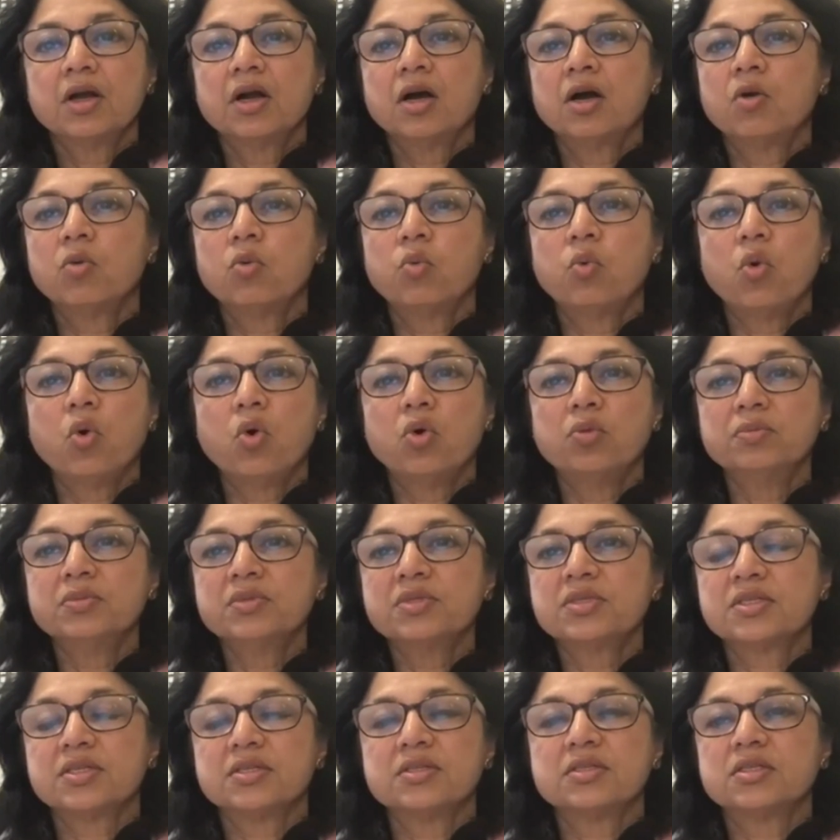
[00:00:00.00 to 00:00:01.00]
Her warm,
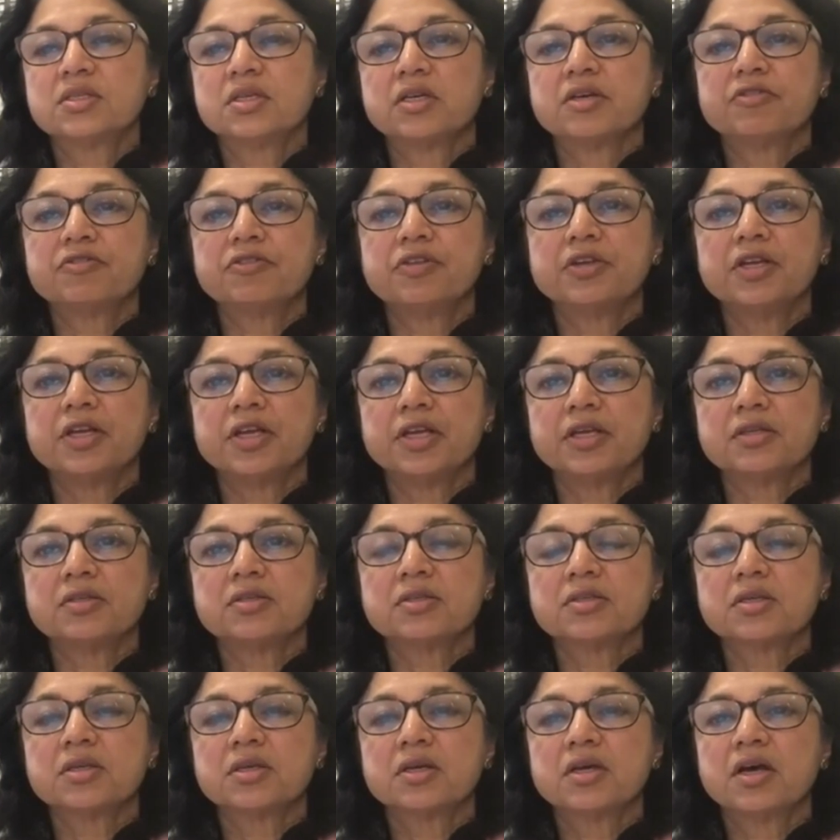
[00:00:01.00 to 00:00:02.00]
sincere
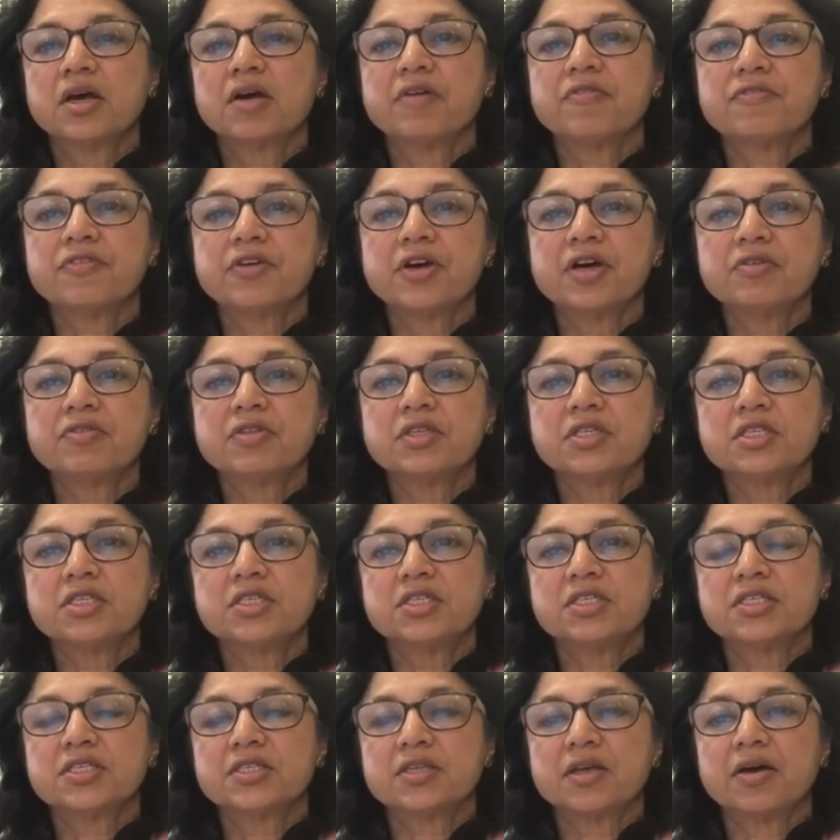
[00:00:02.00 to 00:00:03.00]
feelings, her fervent
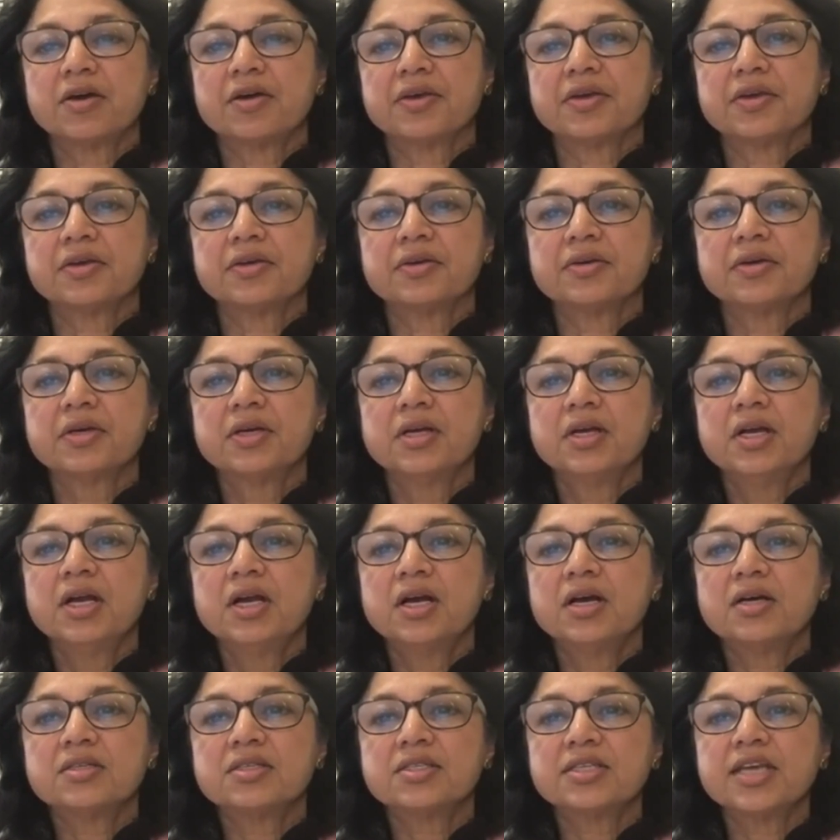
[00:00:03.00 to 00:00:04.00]
desire,
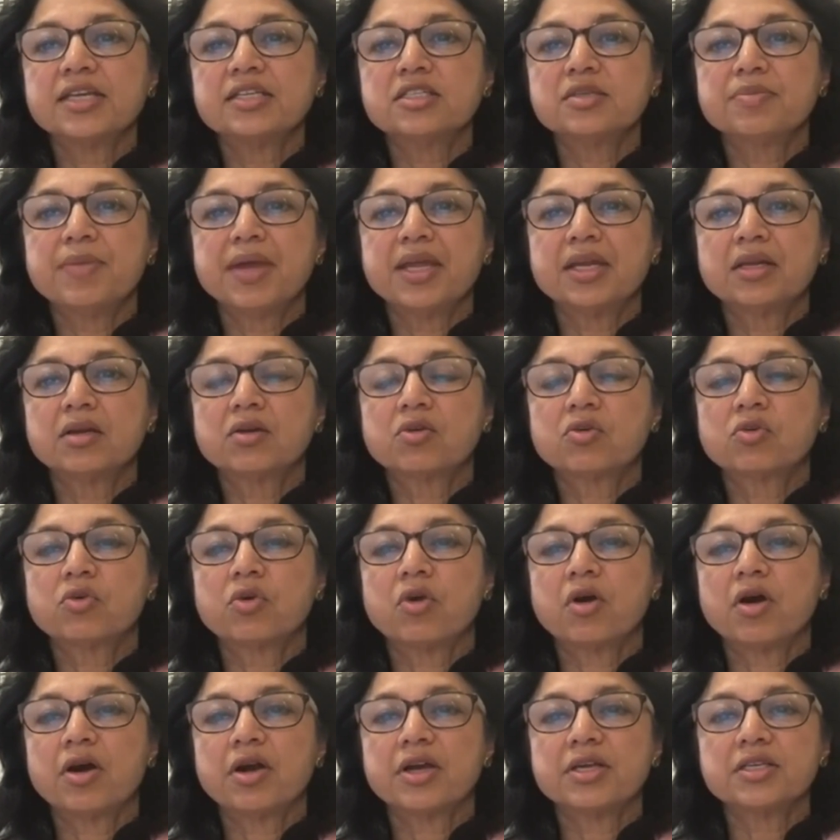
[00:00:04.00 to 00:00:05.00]
her sentimental
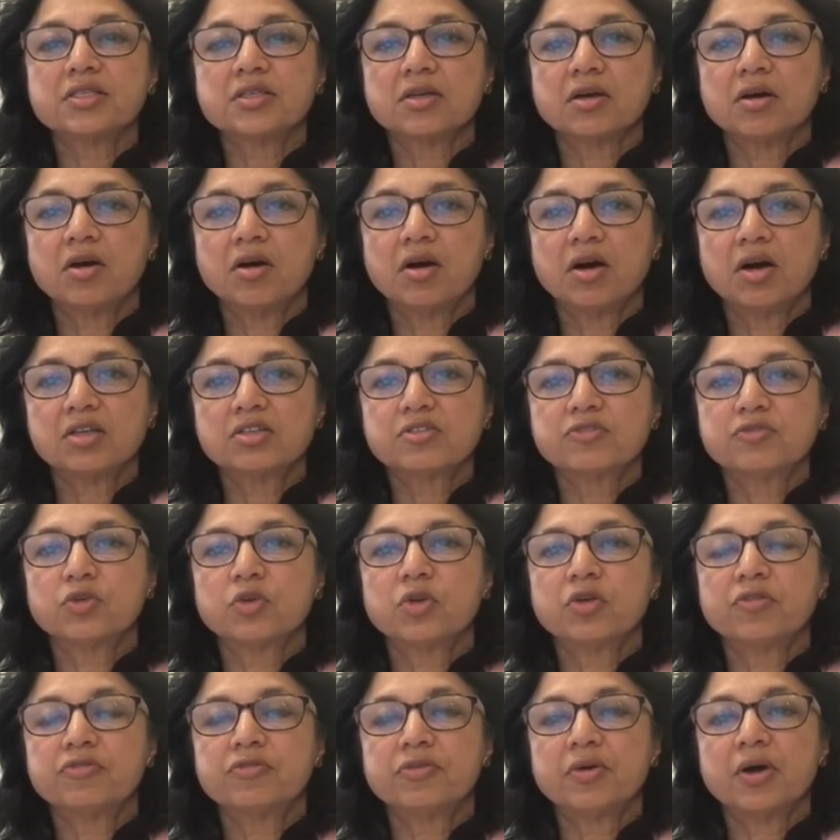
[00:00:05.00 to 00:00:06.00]
cries, her heart full
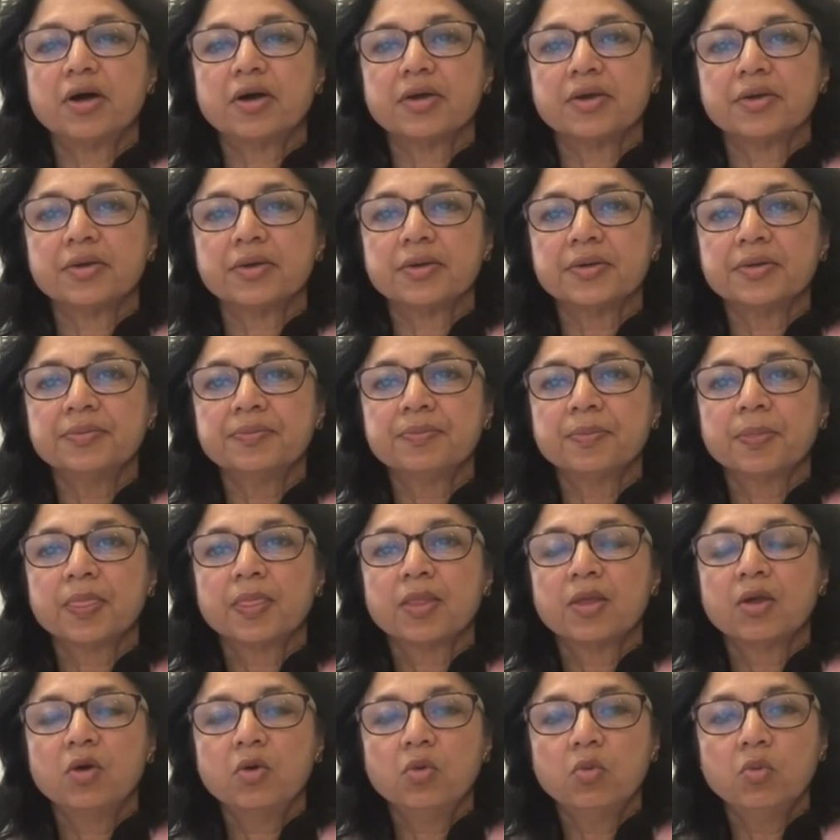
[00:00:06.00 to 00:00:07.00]
of fire,
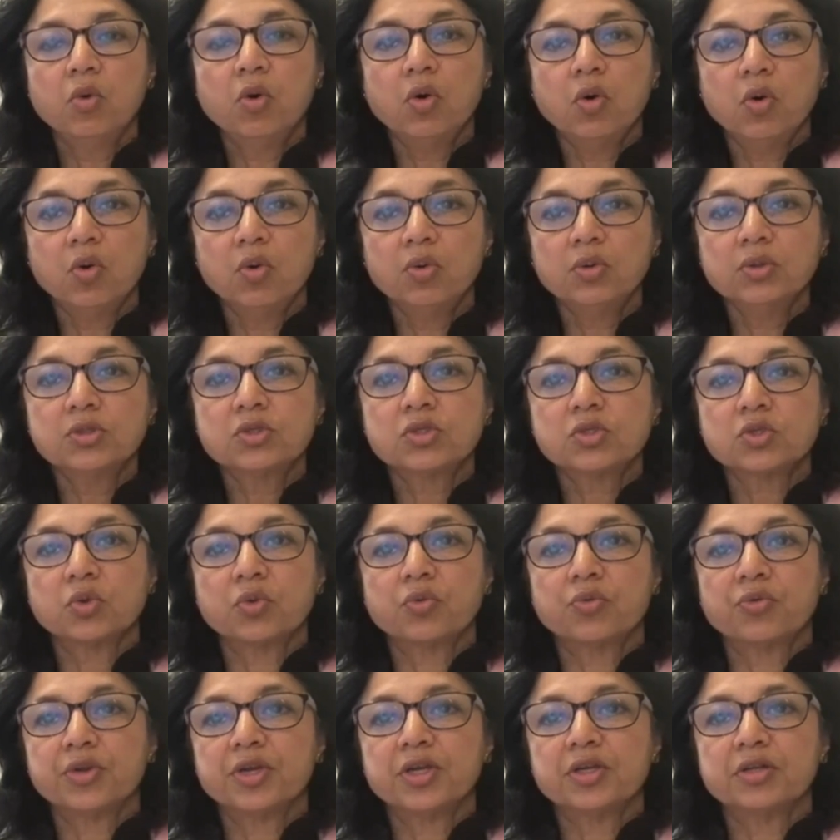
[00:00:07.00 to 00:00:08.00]
were also
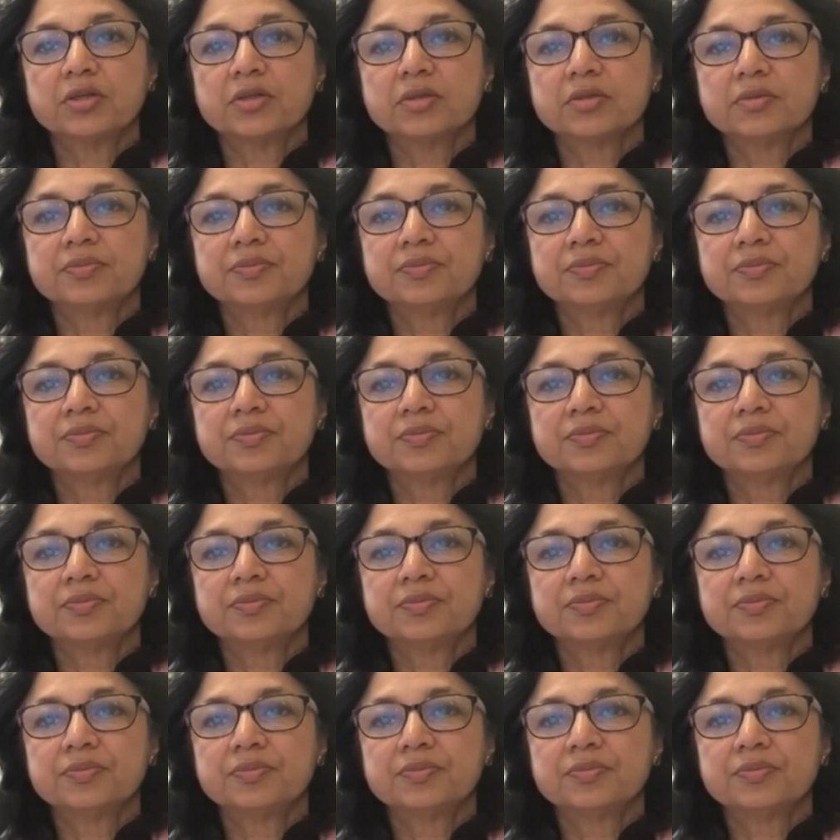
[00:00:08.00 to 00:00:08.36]
real.